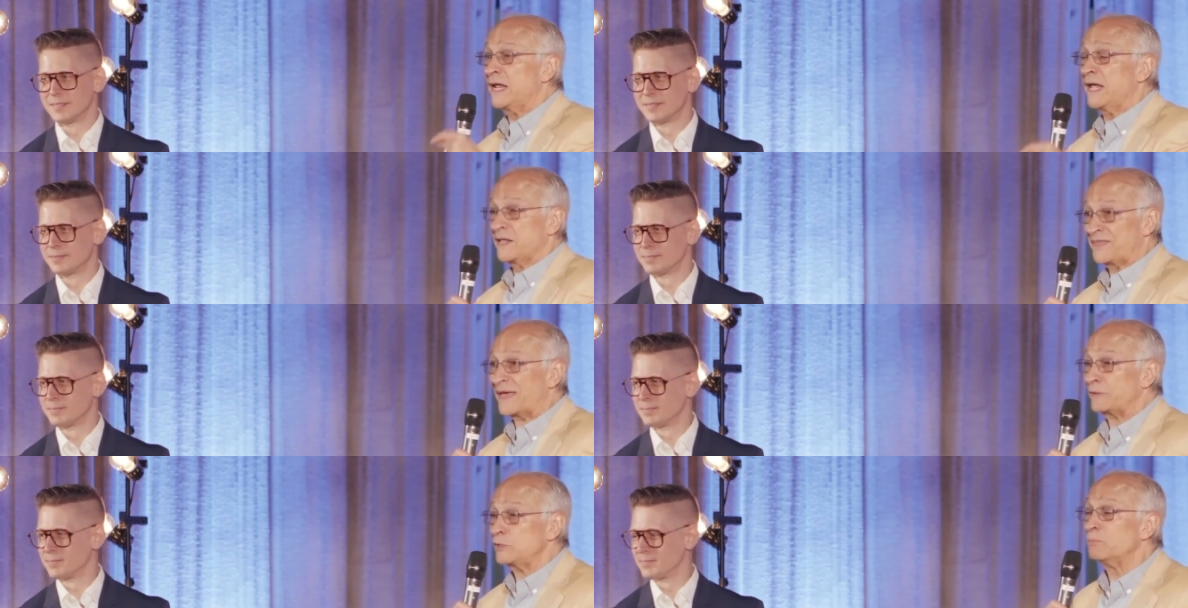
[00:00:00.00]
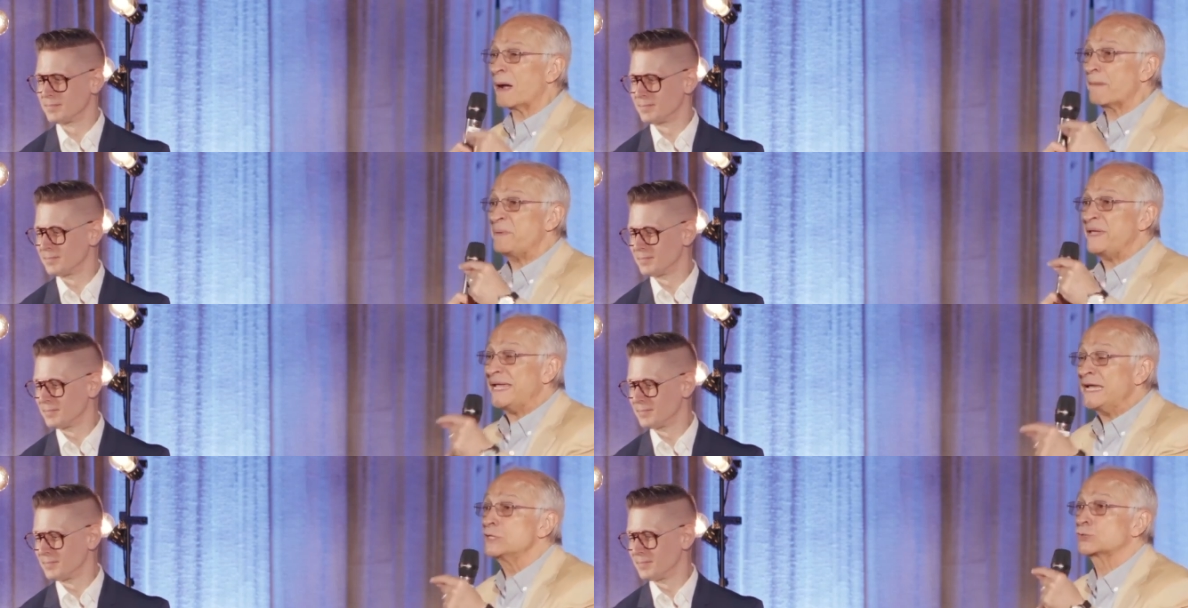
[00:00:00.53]
Speaker 1: that you might be
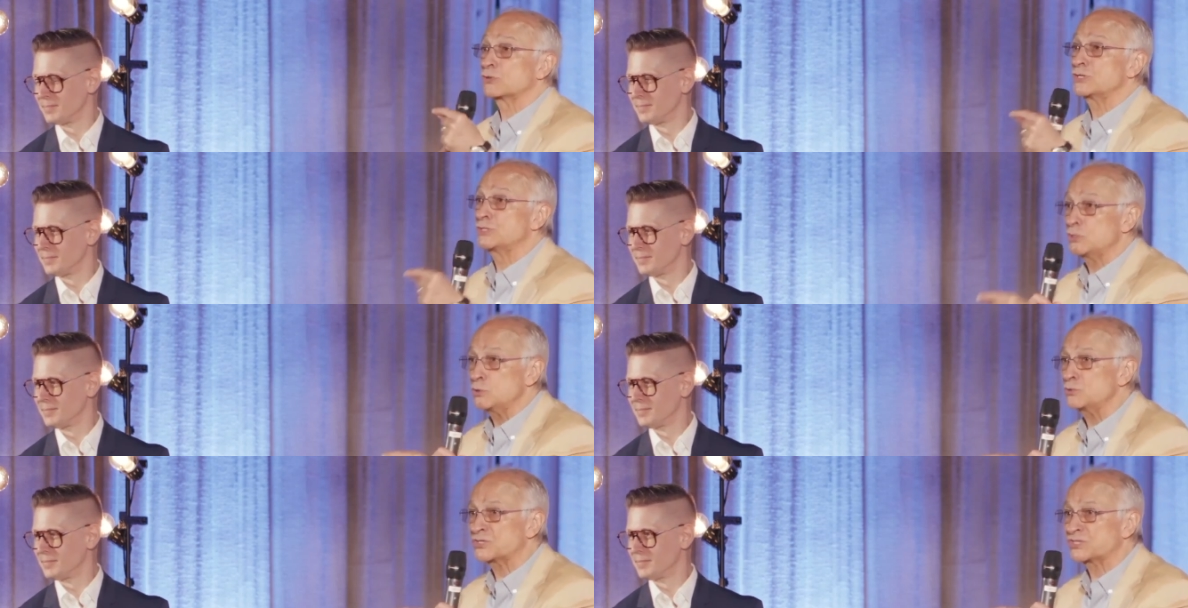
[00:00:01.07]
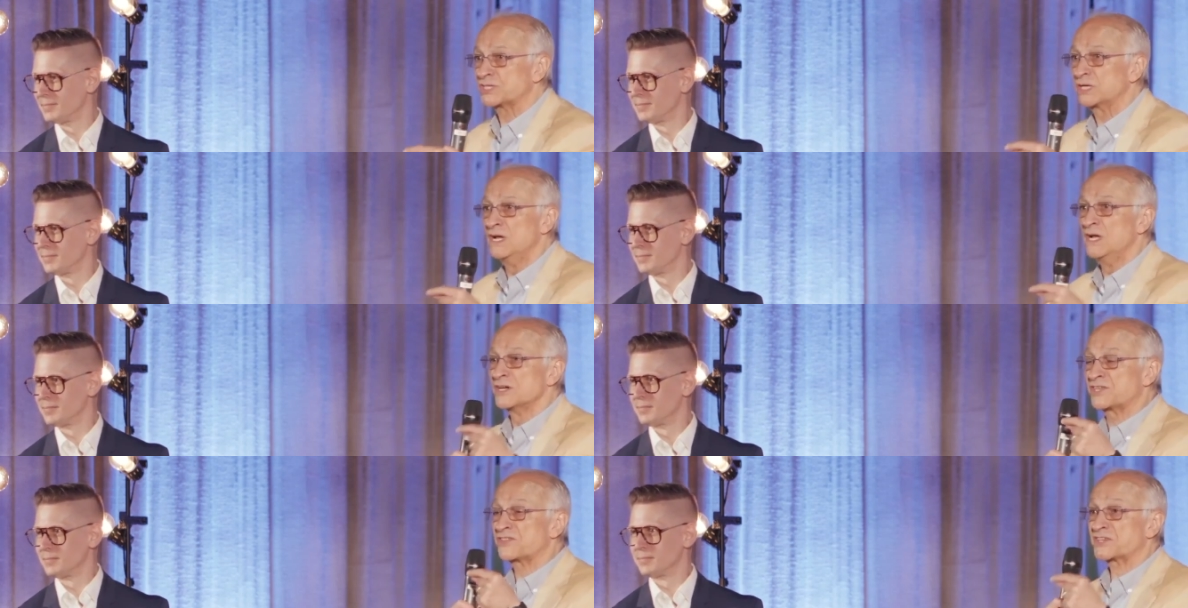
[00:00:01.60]
introduced to
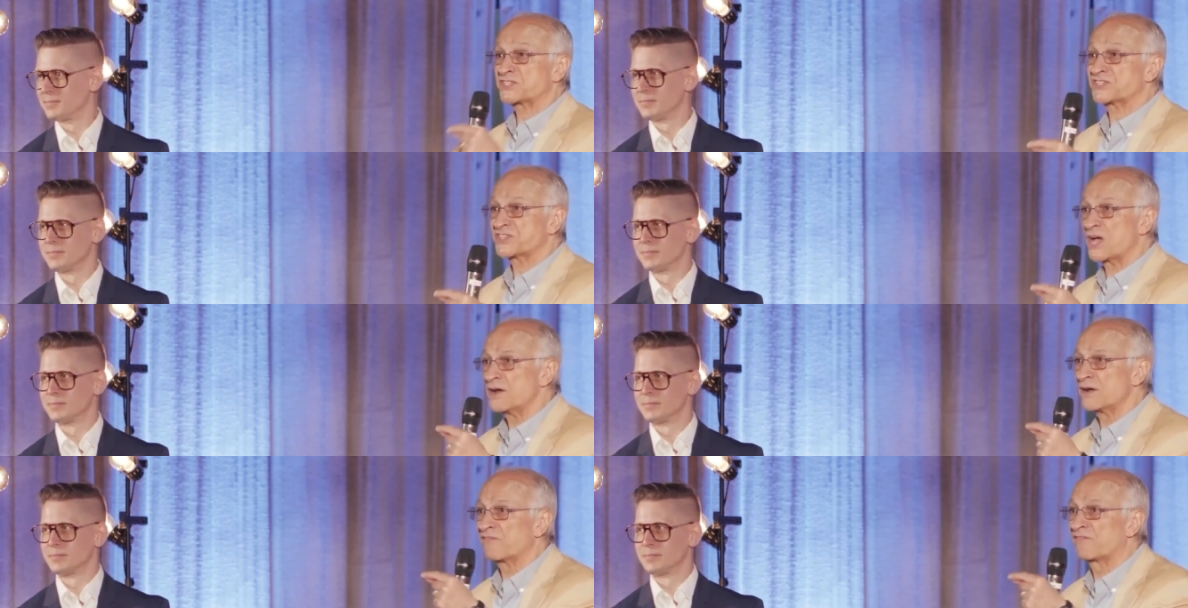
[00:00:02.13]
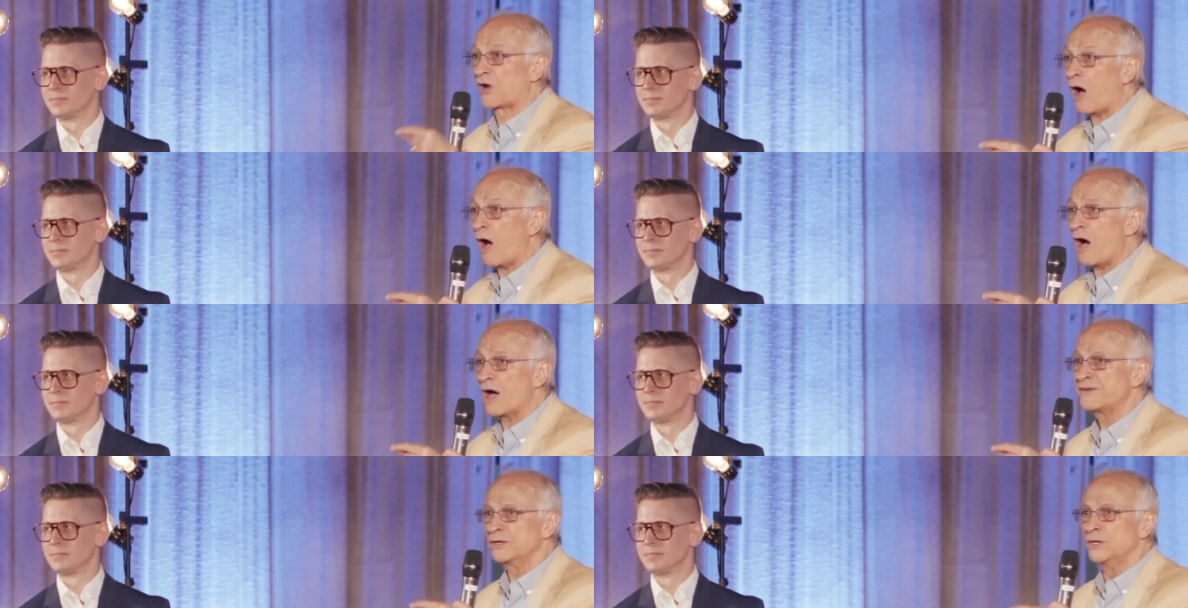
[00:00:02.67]
the Son of God
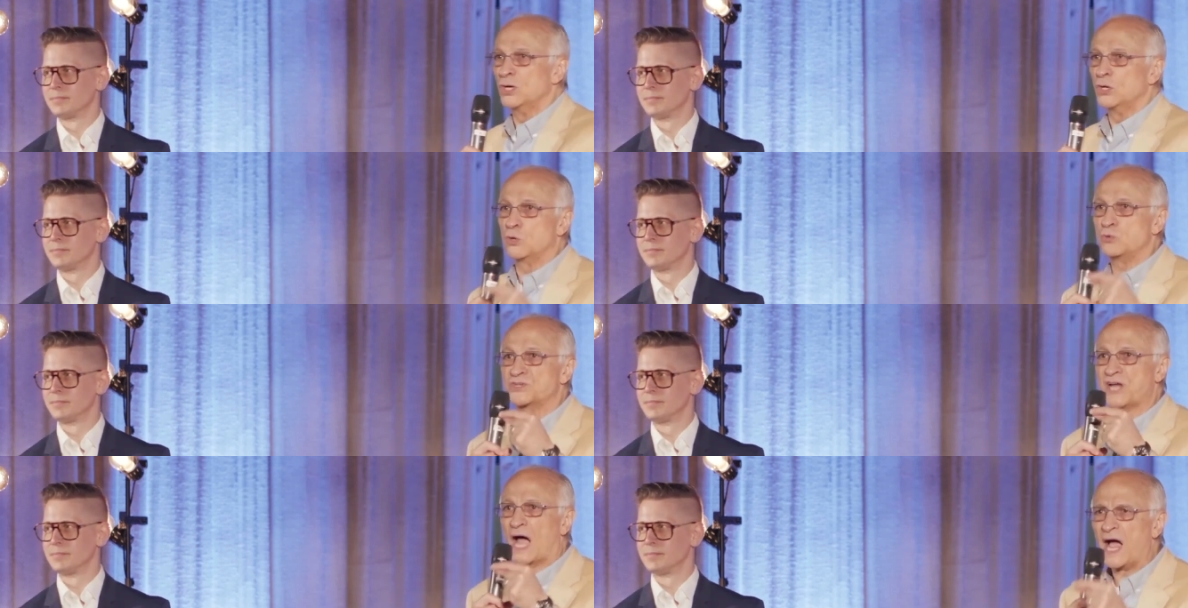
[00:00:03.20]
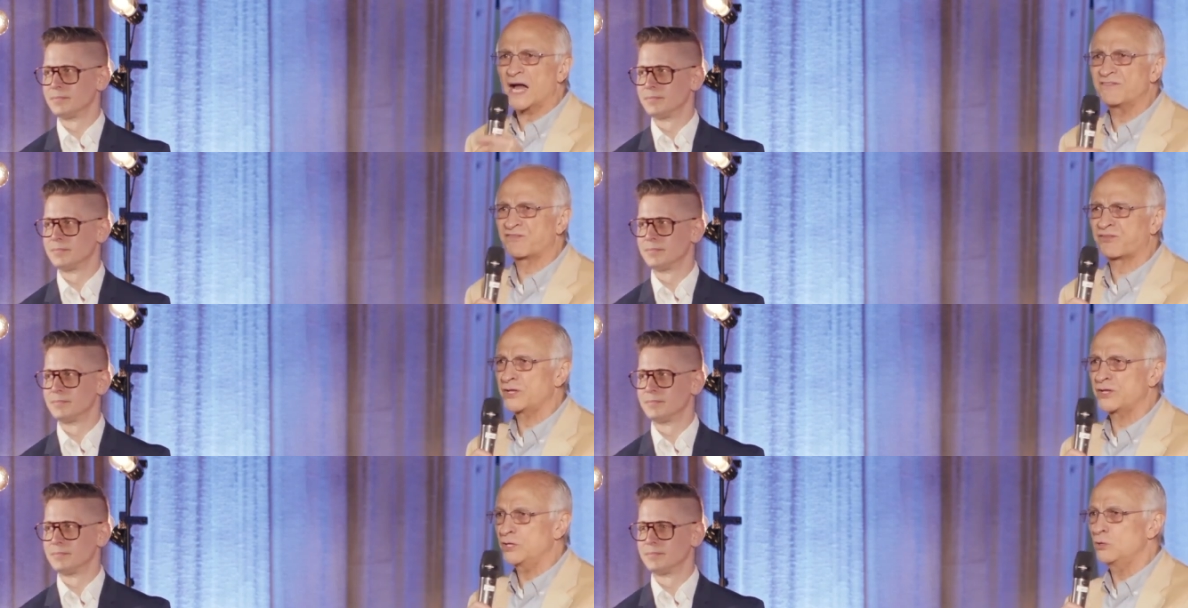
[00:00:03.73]
who died for
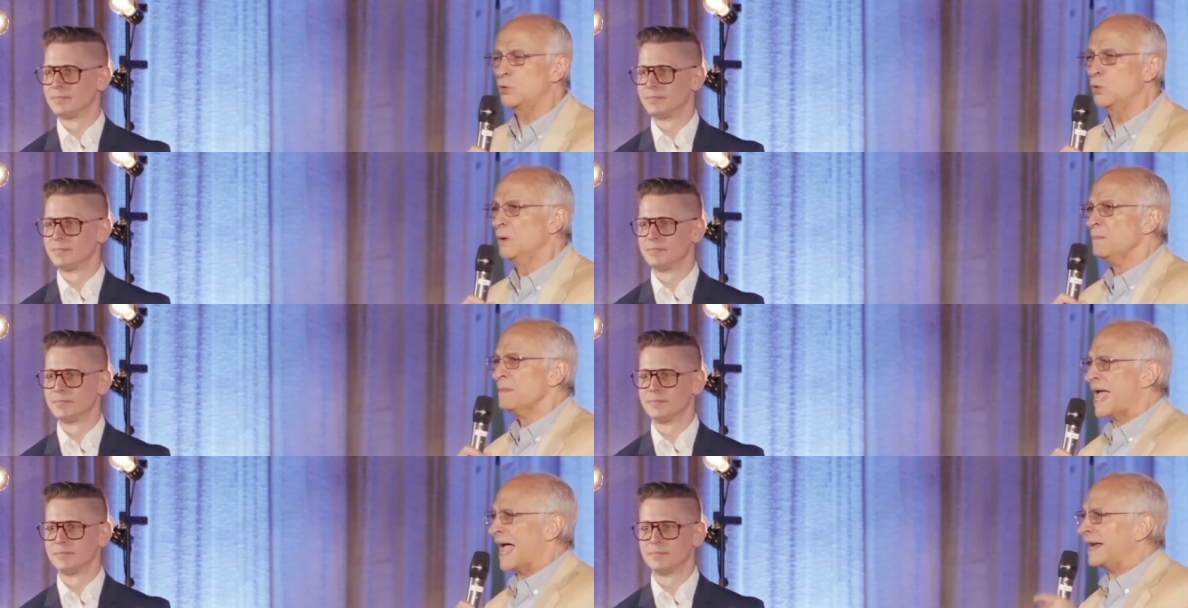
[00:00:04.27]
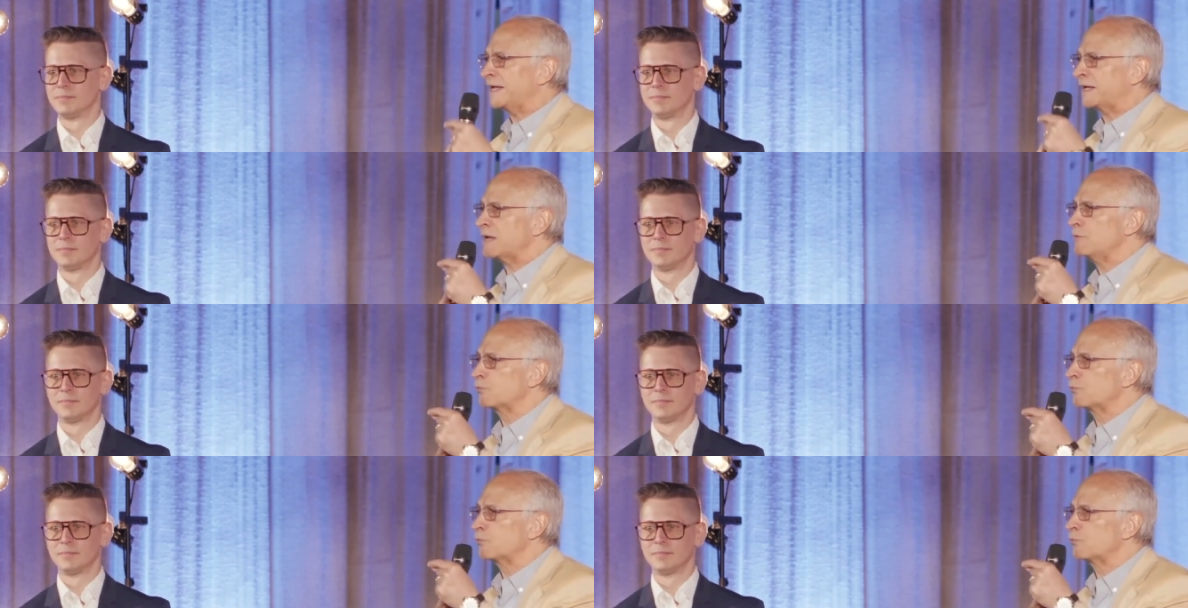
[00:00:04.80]
you and he can